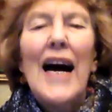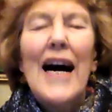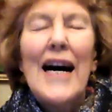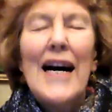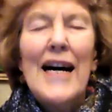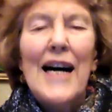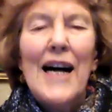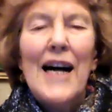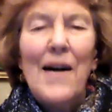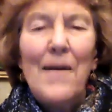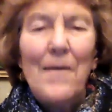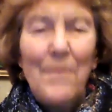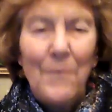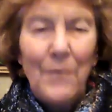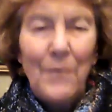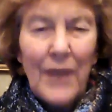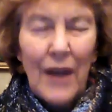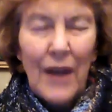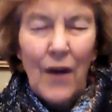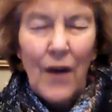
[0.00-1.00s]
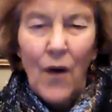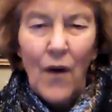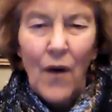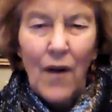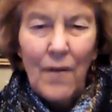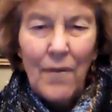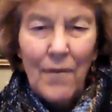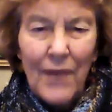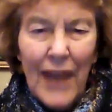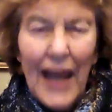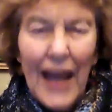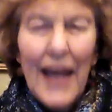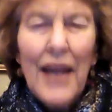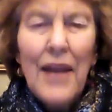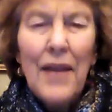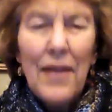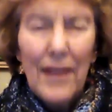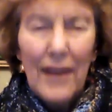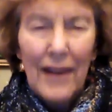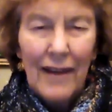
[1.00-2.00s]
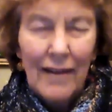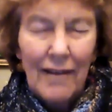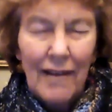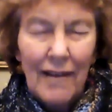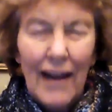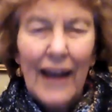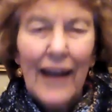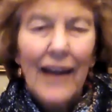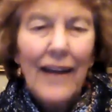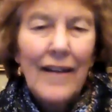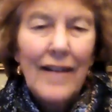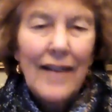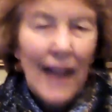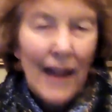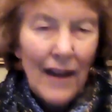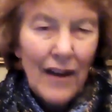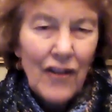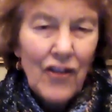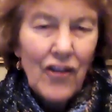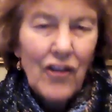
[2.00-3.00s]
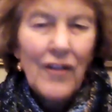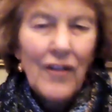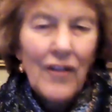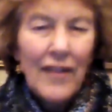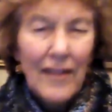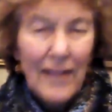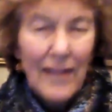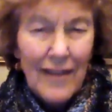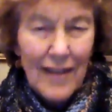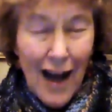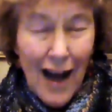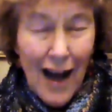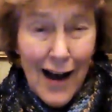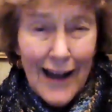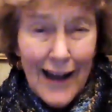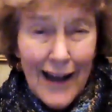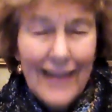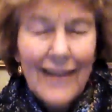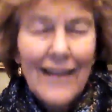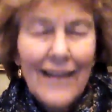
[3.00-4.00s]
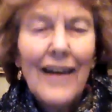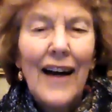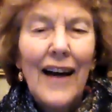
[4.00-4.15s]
or anything like intelligent design